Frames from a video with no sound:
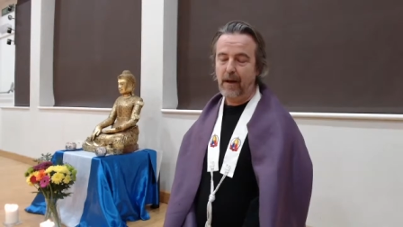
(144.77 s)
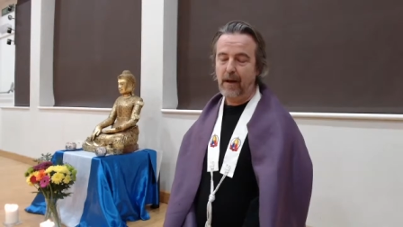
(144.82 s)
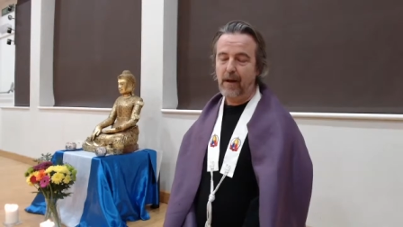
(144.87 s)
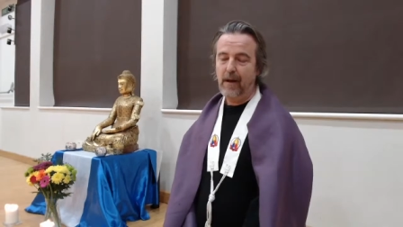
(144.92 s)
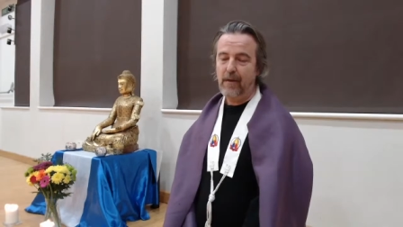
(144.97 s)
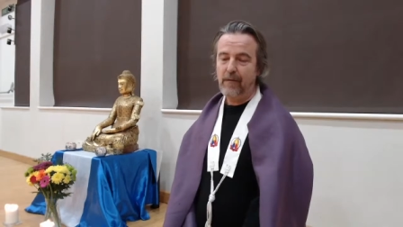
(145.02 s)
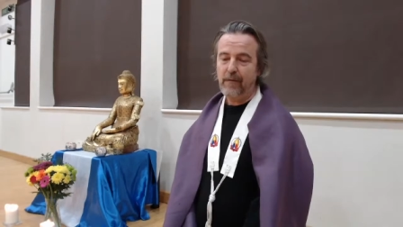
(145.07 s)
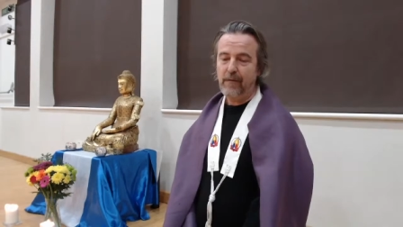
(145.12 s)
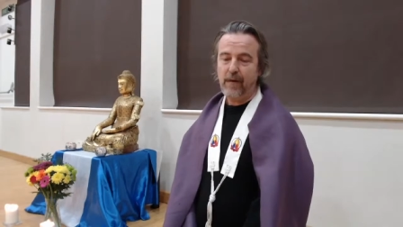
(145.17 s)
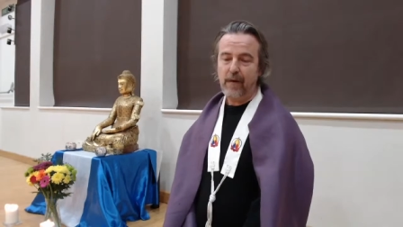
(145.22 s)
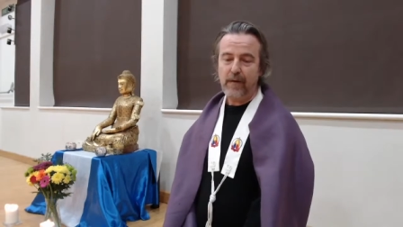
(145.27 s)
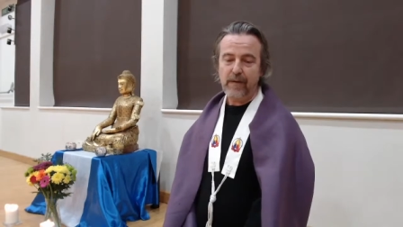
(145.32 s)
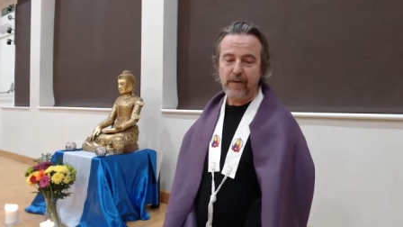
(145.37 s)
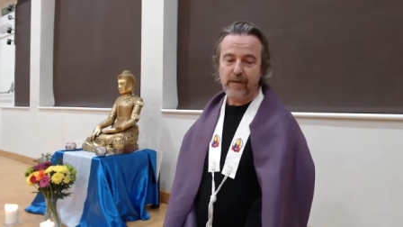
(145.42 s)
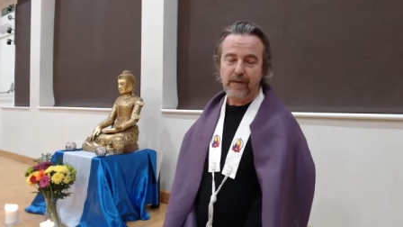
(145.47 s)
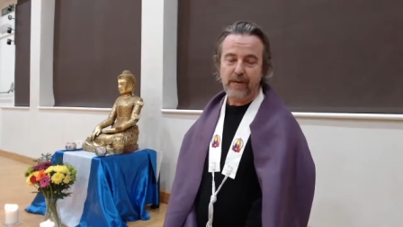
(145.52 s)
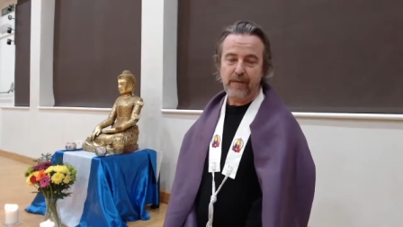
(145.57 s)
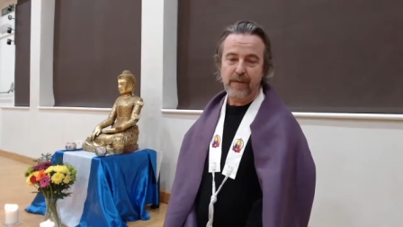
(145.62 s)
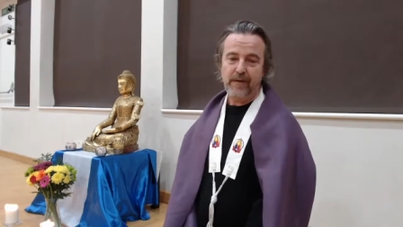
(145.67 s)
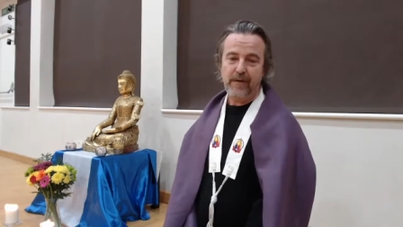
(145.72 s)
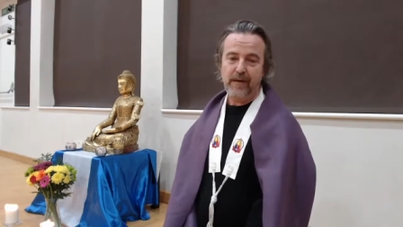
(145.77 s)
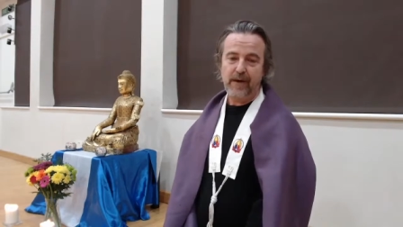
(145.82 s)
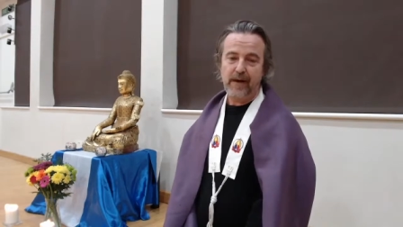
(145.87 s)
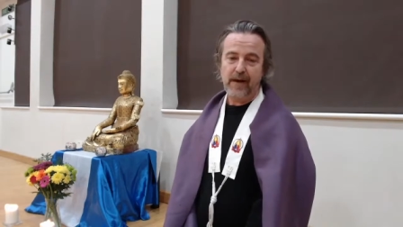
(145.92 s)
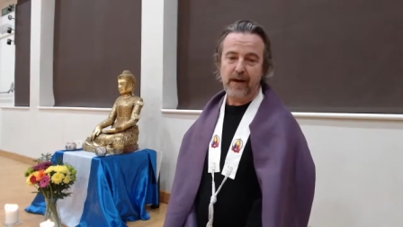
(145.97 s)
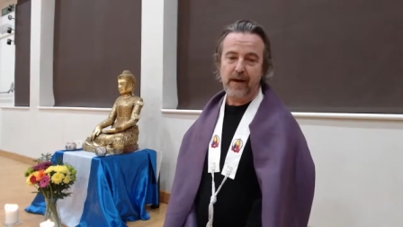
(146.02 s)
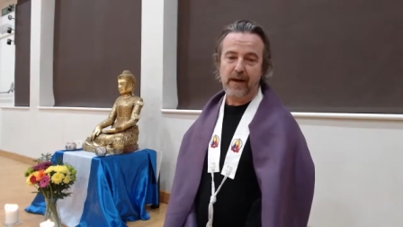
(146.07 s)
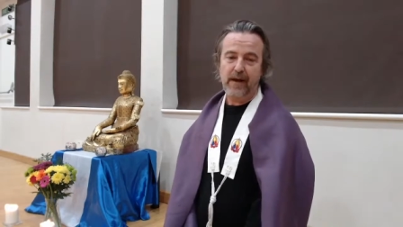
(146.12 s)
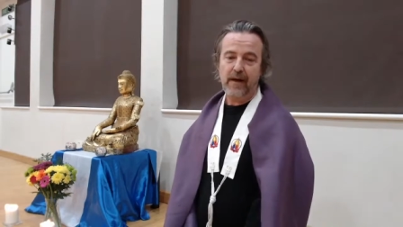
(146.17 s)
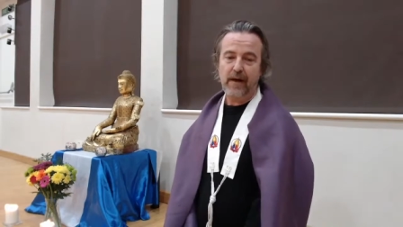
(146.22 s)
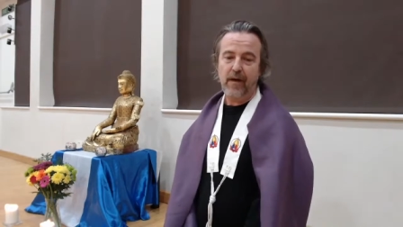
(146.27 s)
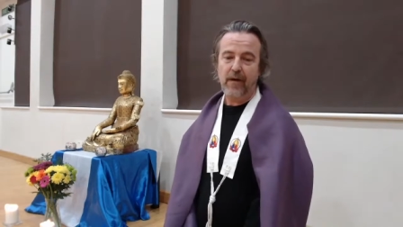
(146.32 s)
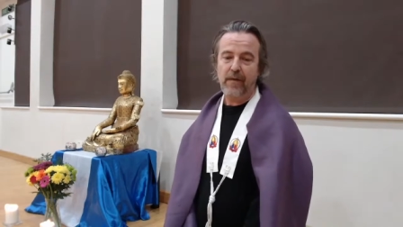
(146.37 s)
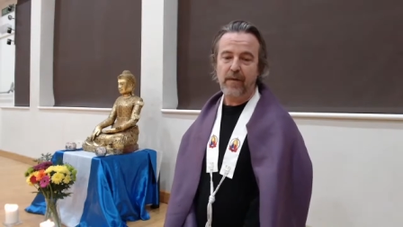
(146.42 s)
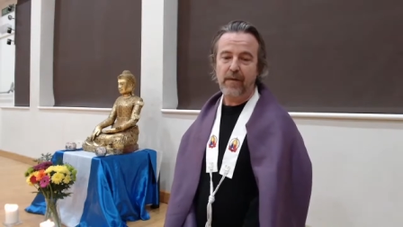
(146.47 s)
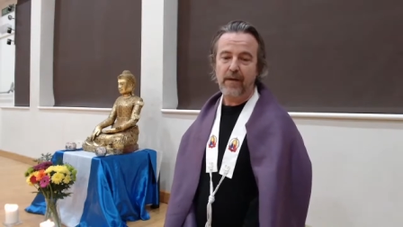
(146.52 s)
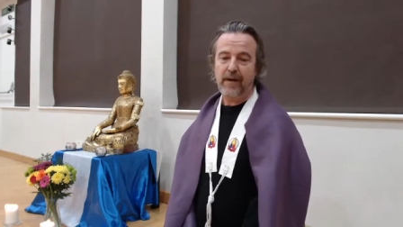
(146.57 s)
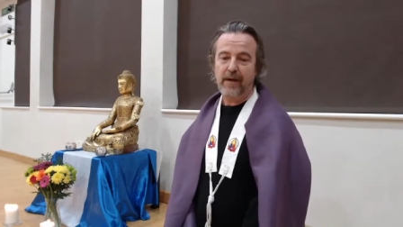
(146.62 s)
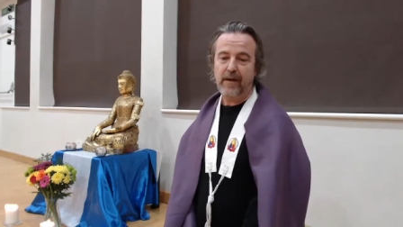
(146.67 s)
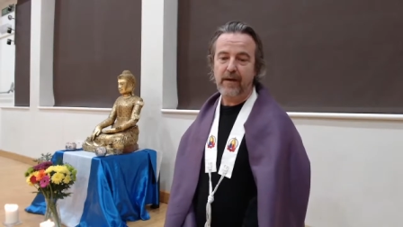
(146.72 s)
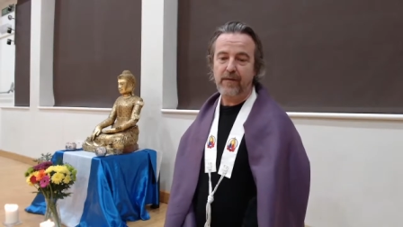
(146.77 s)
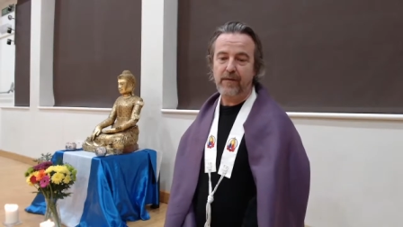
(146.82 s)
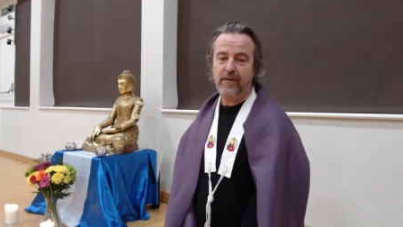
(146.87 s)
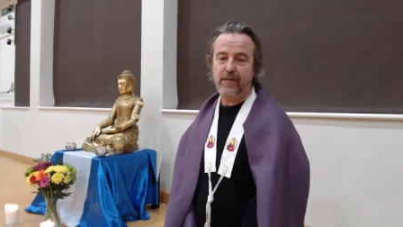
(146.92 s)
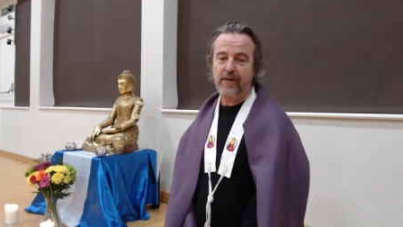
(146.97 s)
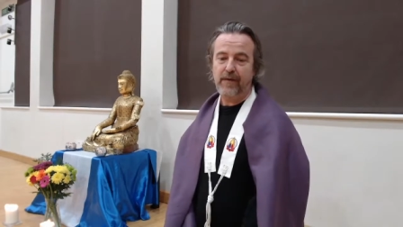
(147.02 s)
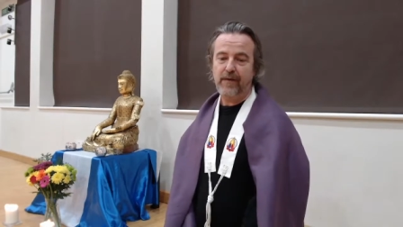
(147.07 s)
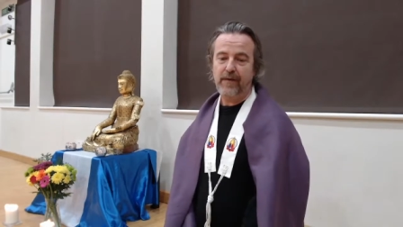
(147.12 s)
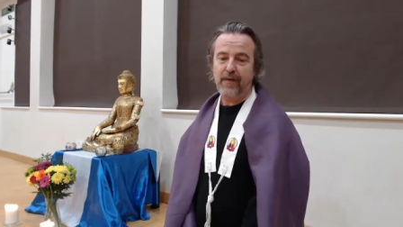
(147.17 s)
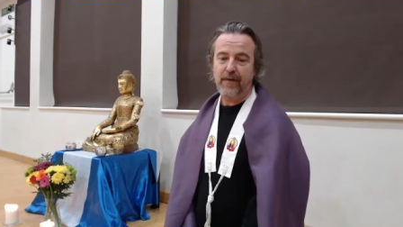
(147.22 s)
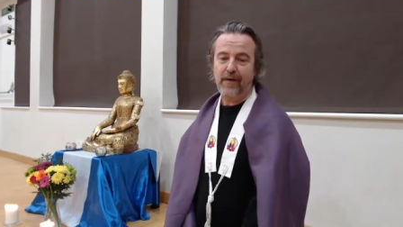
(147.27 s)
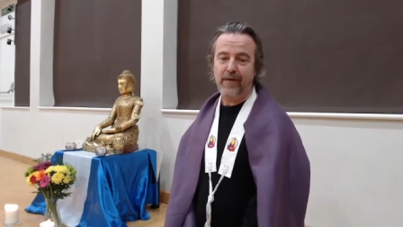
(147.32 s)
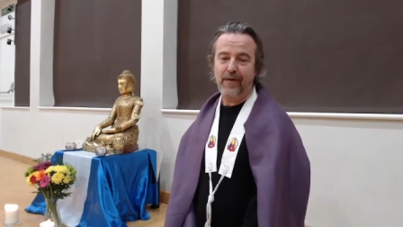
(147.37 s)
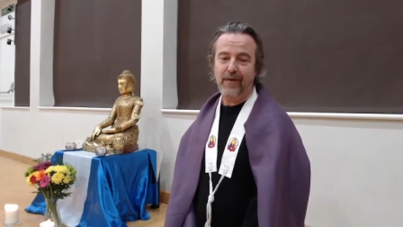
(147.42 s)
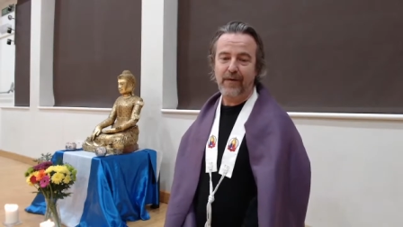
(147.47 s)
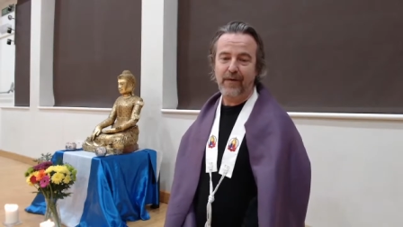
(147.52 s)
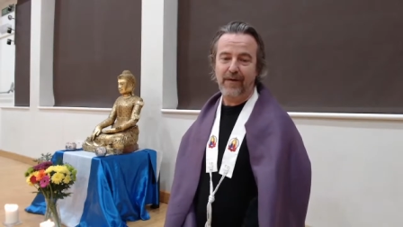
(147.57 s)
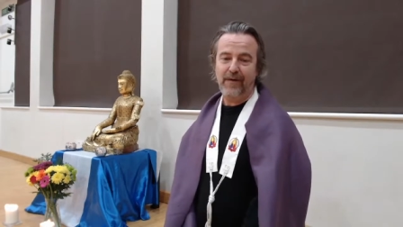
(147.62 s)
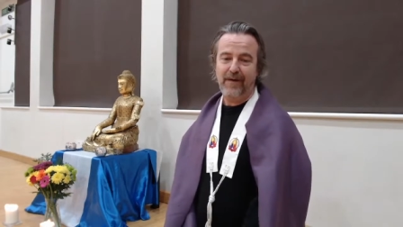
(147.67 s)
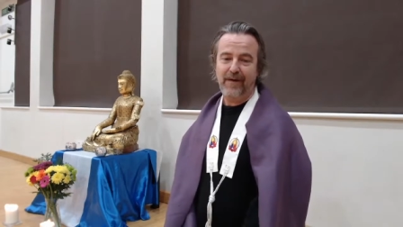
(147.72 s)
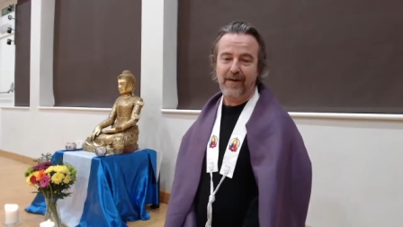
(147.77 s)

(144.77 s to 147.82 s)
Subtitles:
Focusing particularly on the physical